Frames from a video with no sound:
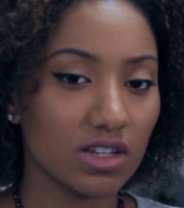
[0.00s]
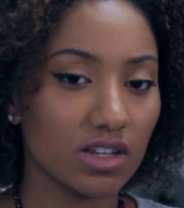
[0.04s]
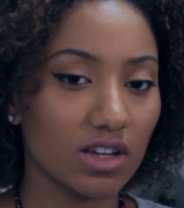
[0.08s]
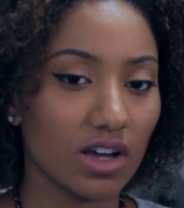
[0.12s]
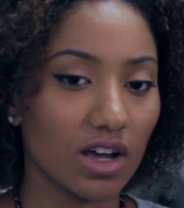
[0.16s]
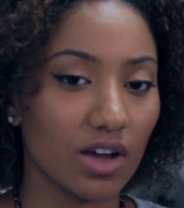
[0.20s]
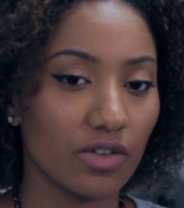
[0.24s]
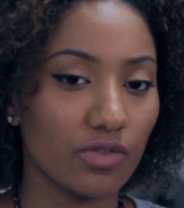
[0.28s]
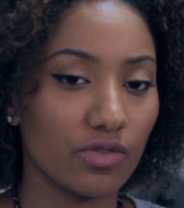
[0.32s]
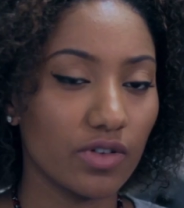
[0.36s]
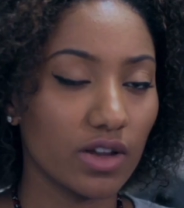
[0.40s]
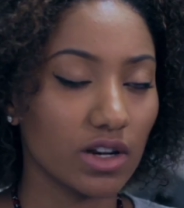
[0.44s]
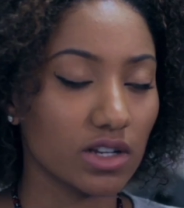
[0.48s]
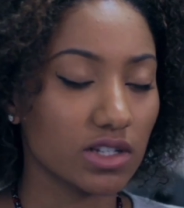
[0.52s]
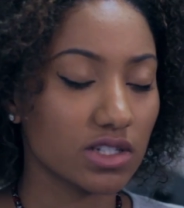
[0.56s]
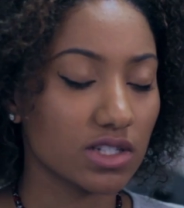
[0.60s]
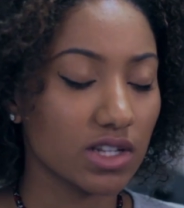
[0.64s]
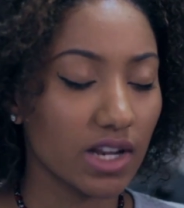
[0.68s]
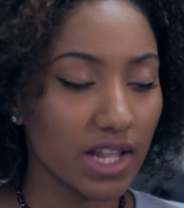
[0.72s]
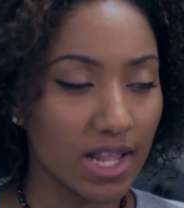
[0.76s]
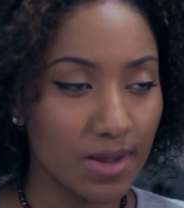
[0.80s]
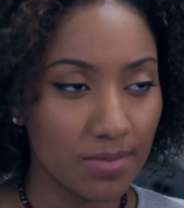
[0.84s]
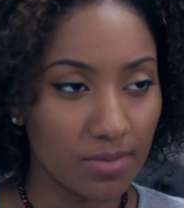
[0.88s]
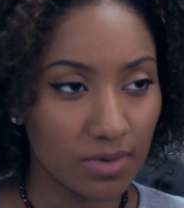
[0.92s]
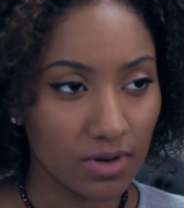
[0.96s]
I fell
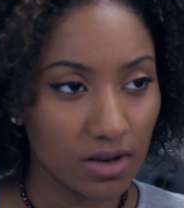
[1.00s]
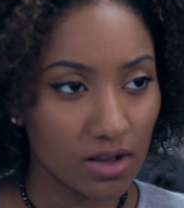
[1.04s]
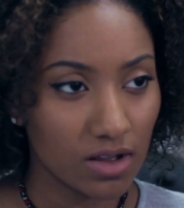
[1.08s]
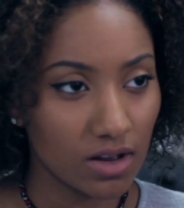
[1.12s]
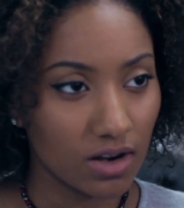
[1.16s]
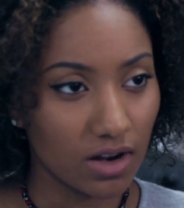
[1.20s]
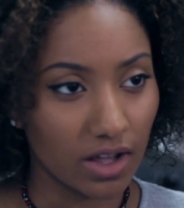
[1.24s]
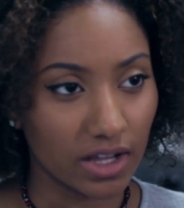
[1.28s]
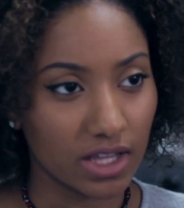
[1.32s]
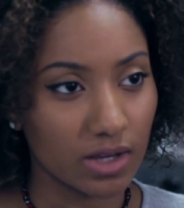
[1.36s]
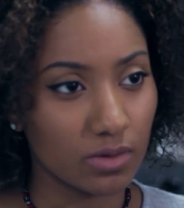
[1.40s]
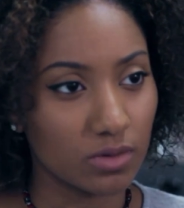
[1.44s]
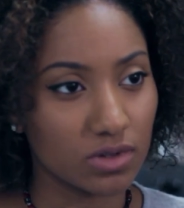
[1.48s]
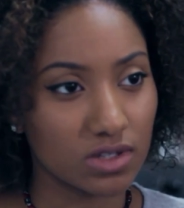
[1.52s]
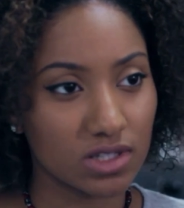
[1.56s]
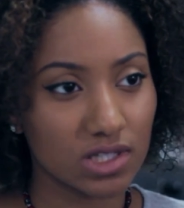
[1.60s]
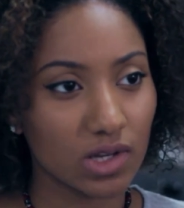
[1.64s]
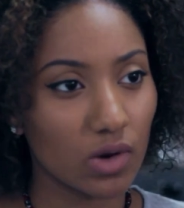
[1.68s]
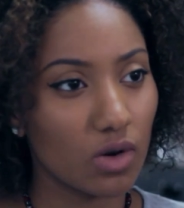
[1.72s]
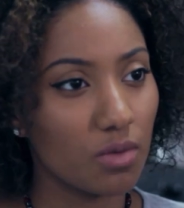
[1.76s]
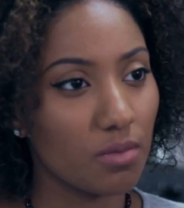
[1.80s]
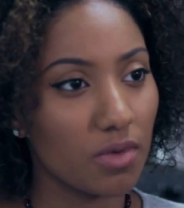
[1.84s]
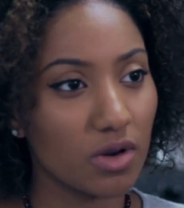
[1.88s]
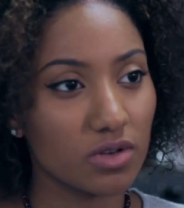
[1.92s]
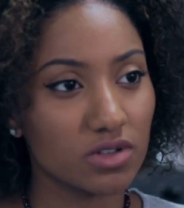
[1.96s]
asleep. Like, it was
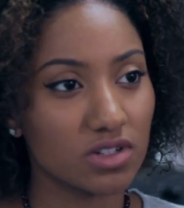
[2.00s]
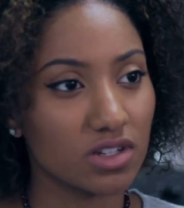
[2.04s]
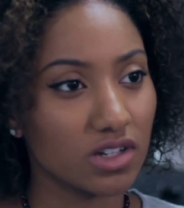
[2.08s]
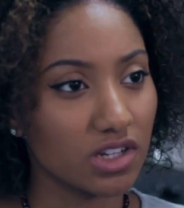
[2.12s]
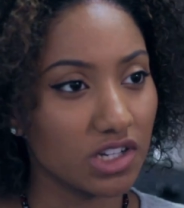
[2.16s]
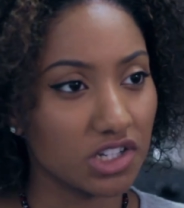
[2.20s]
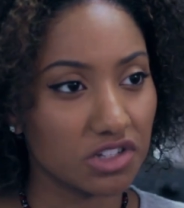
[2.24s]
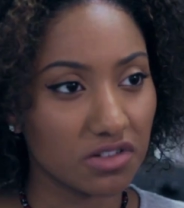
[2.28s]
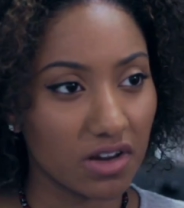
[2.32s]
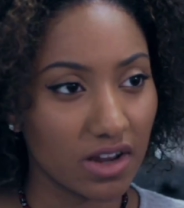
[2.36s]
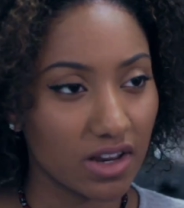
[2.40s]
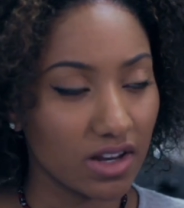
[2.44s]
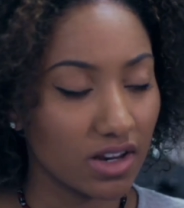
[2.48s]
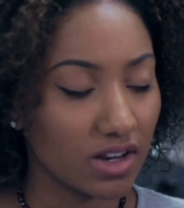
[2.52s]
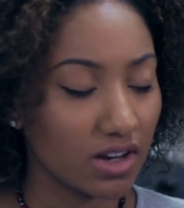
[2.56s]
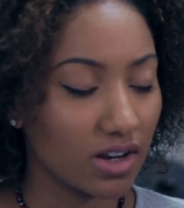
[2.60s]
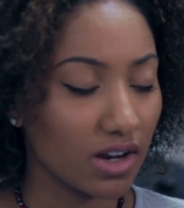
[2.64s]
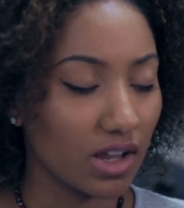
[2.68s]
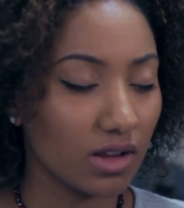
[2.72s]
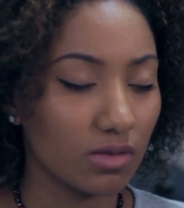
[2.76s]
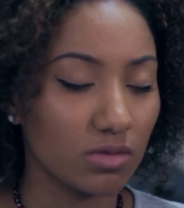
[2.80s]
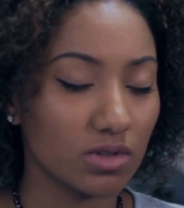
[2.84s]
so emotionally draining.